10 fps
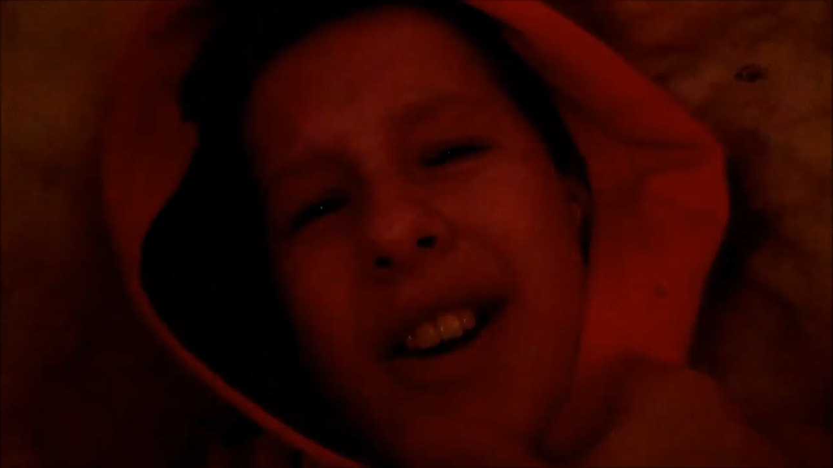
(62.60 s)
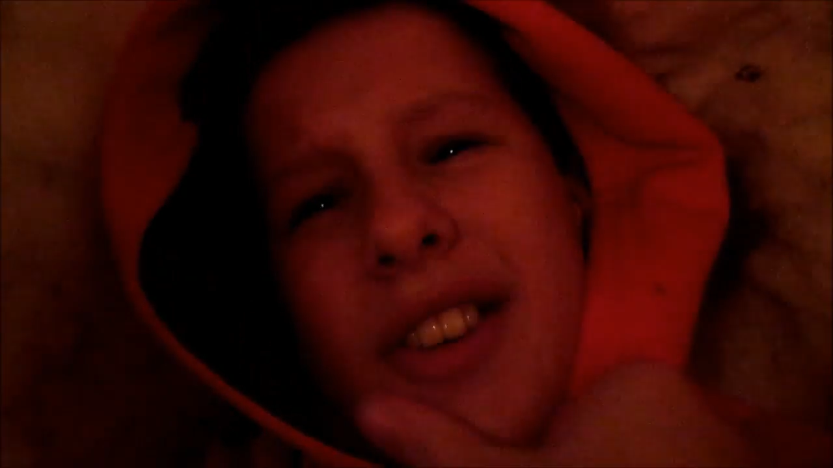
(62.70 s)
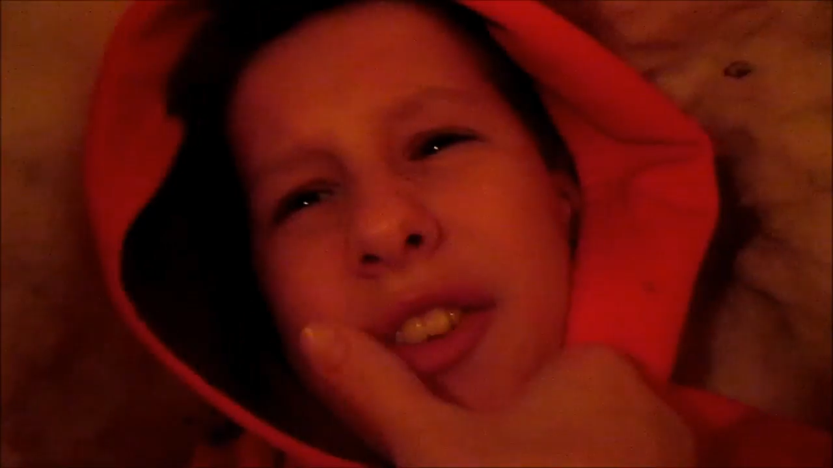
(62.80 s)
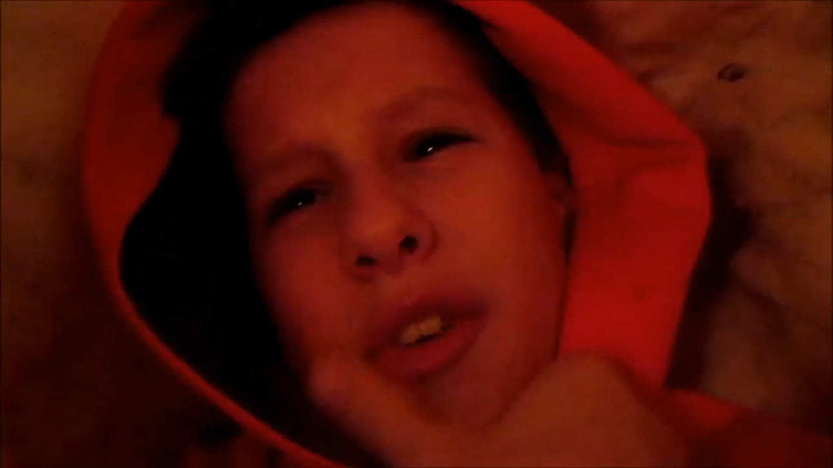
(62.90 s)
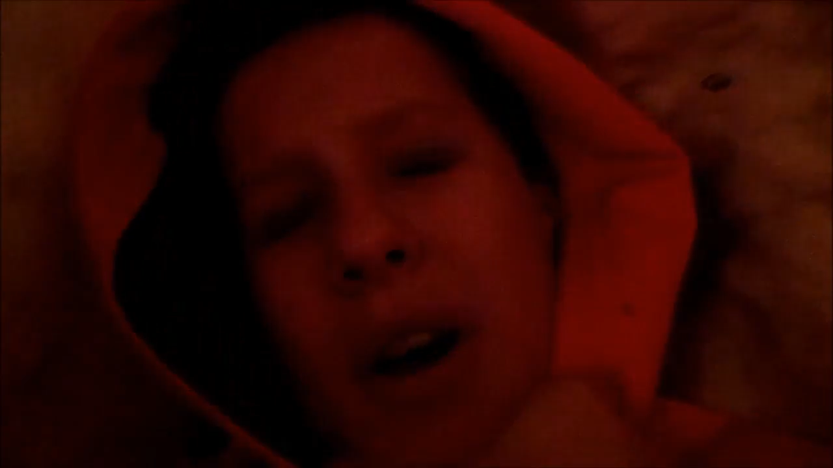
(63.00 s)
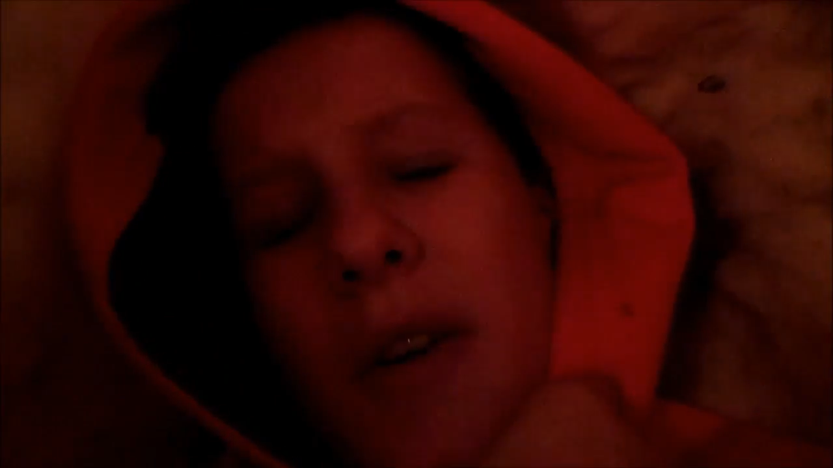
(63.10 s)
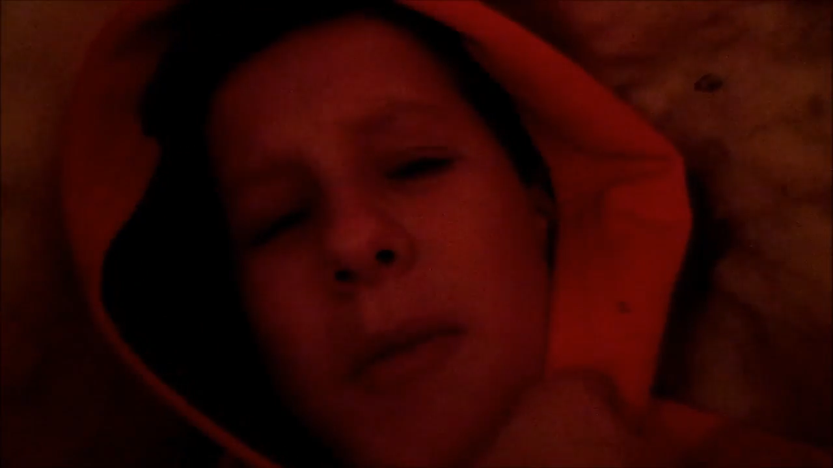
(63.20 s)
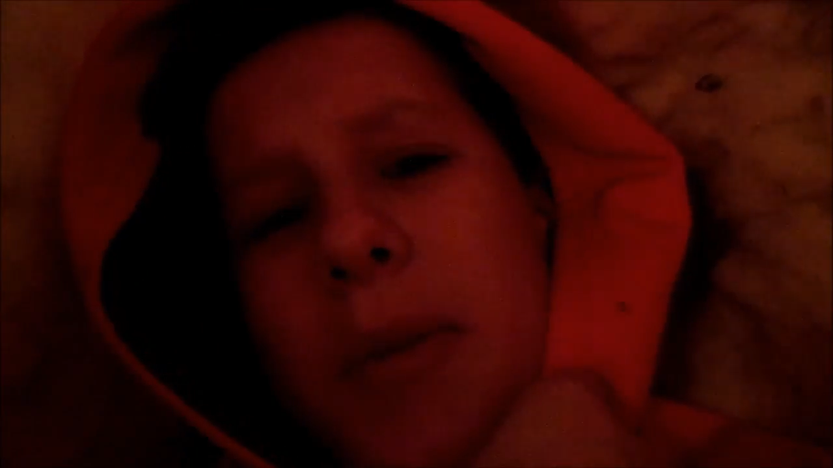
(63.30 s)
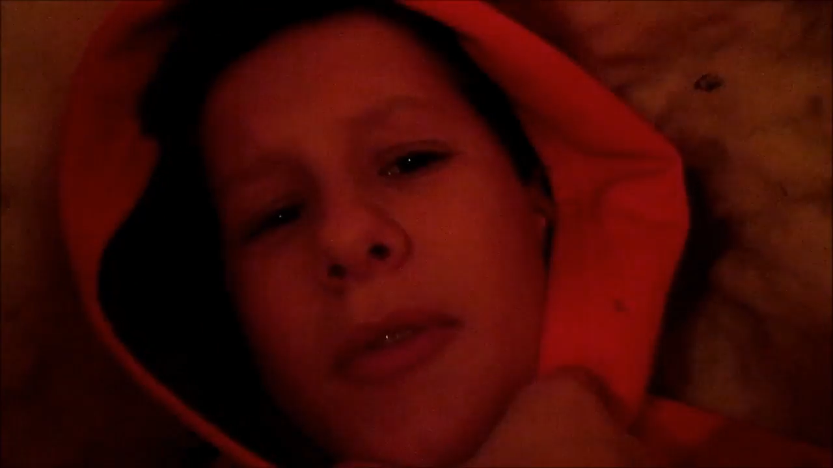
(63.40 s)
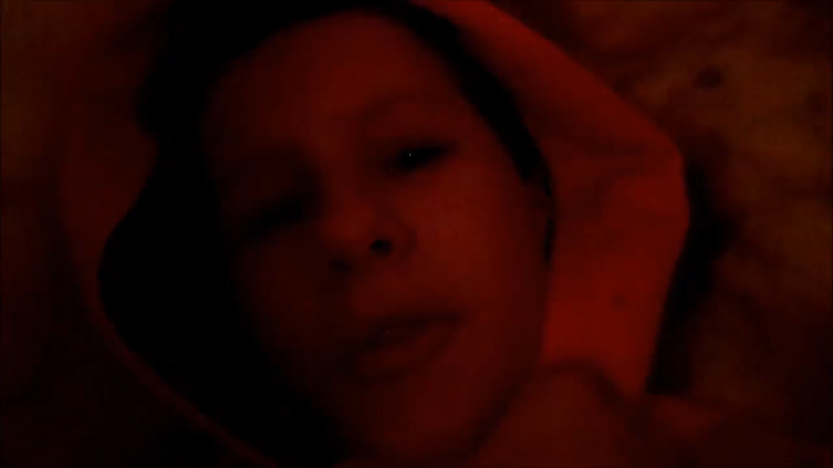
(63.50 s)
so I
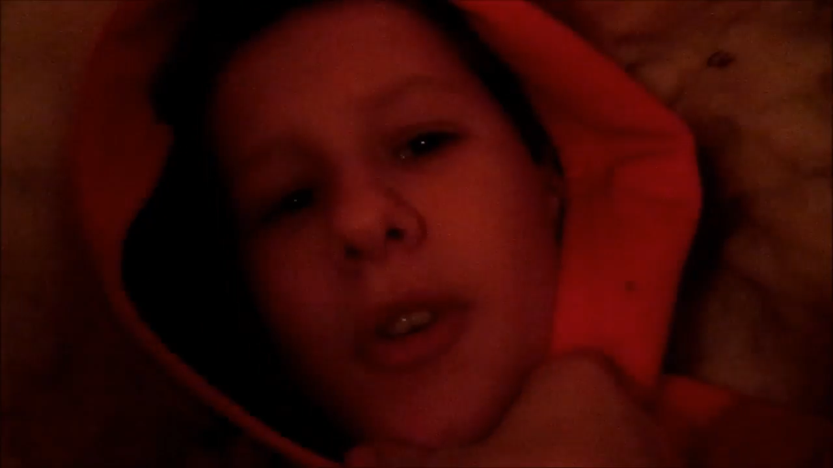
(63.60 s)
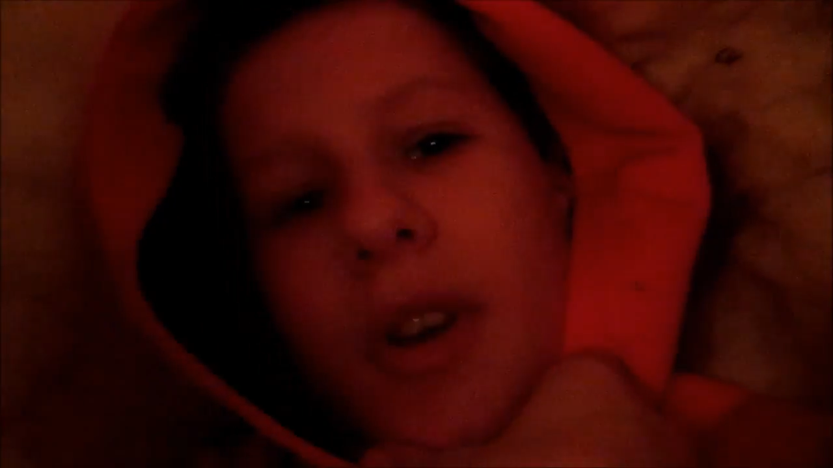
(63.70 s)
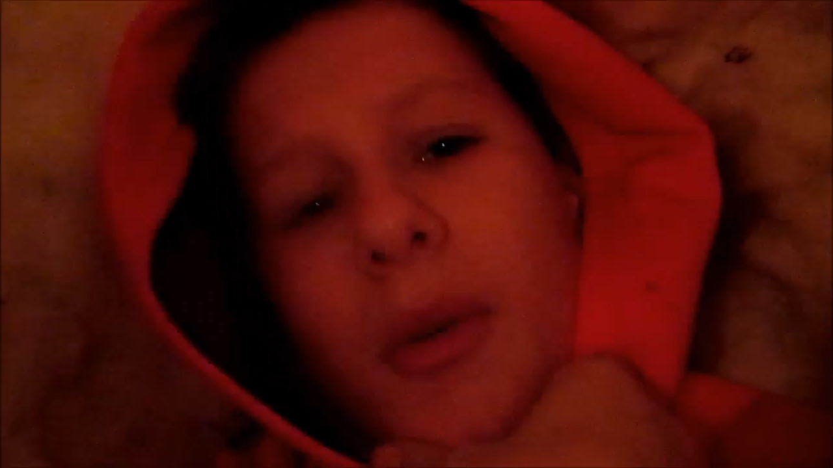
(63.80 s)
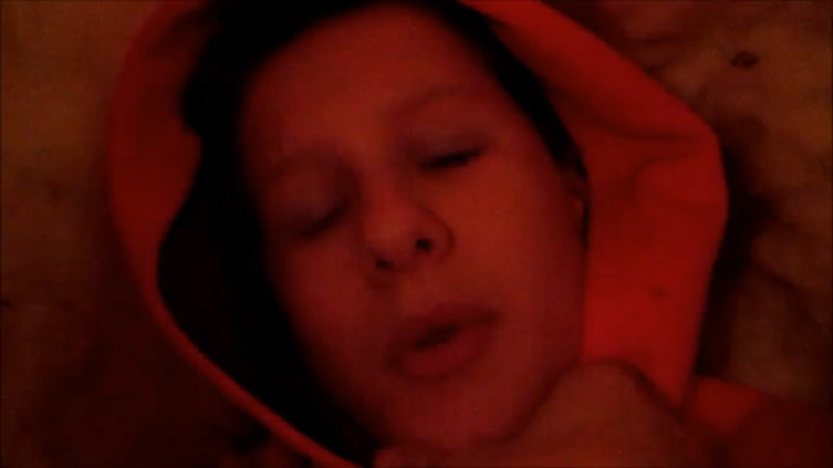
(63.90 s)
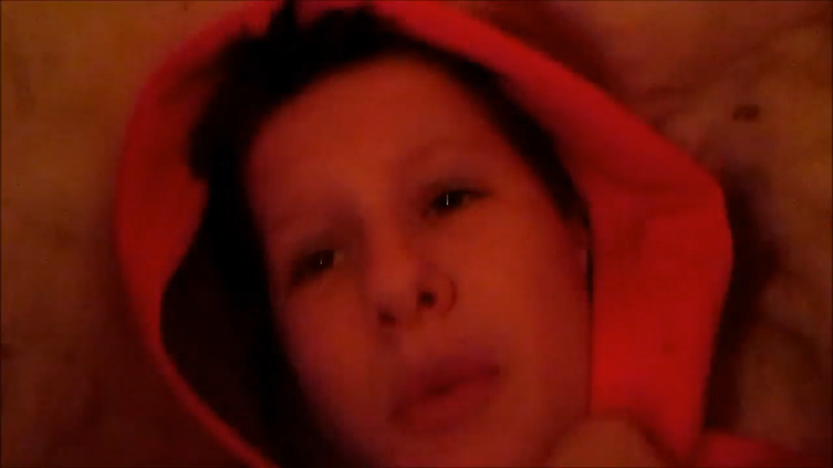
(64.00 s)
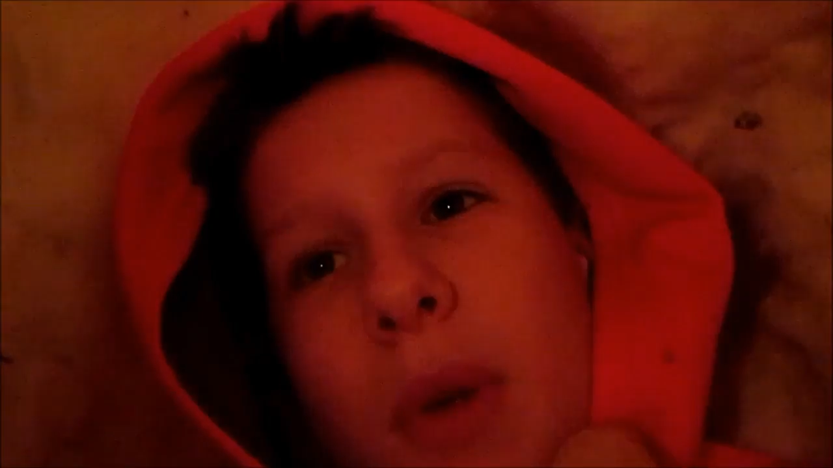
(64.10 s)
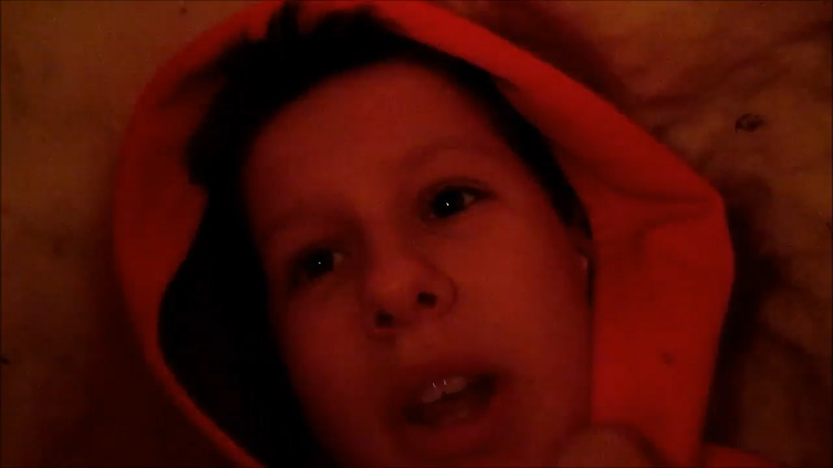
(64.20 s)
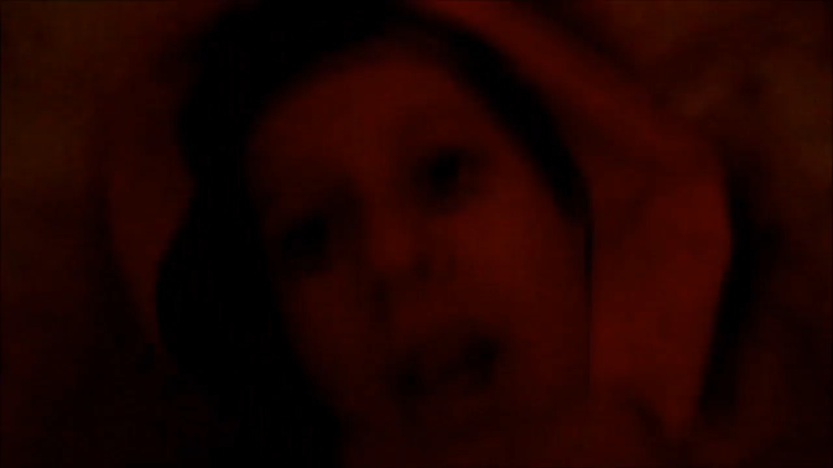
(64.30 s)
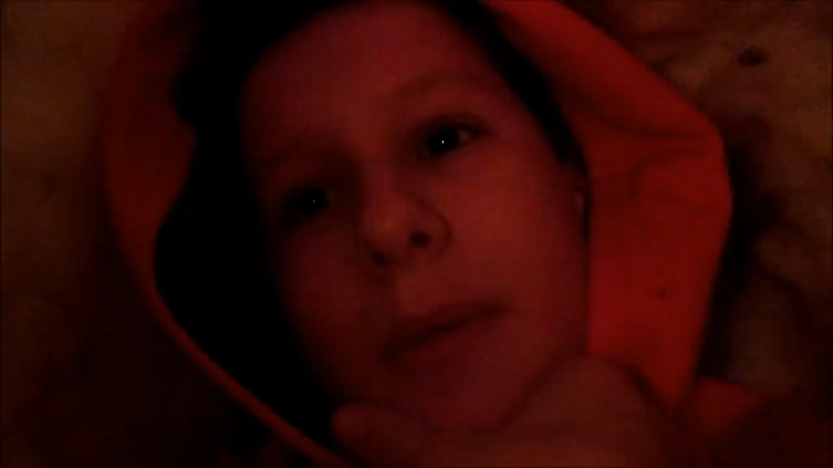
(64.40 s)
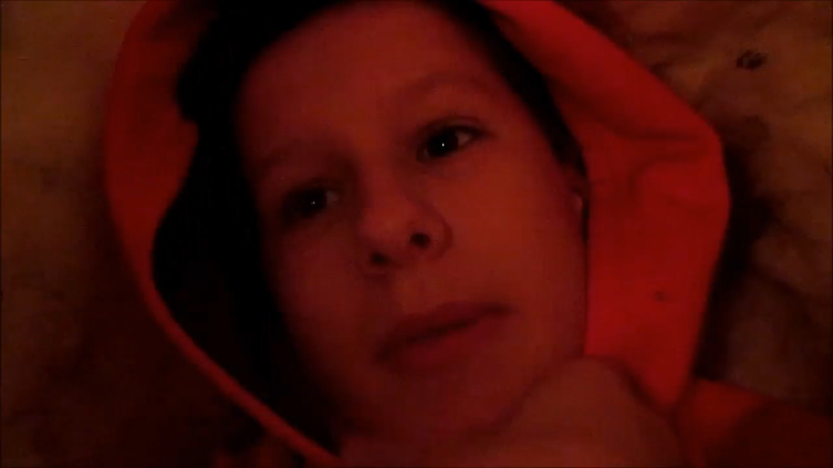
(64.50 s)
would be full and I wouldn't
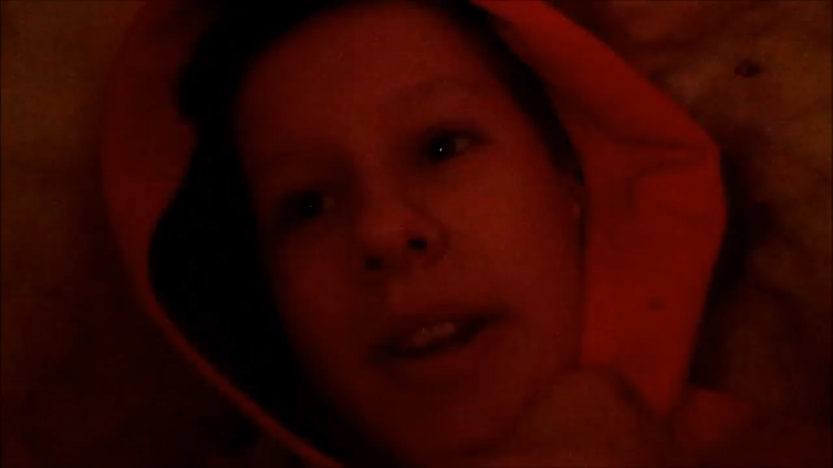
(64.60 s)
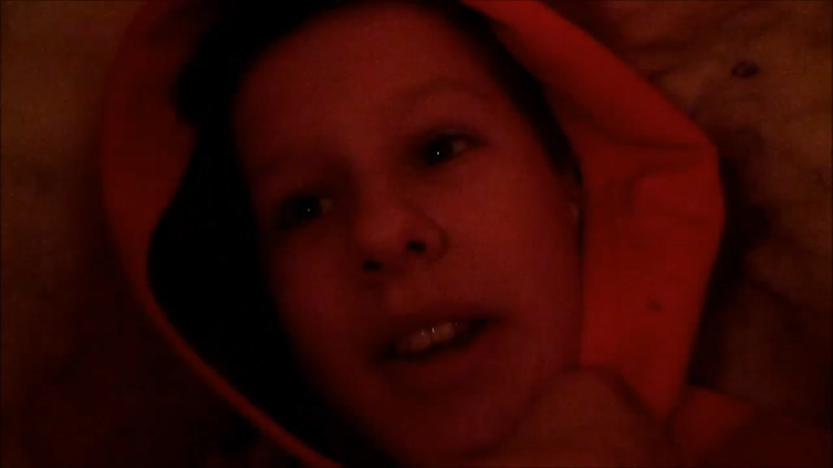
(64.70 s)
wake up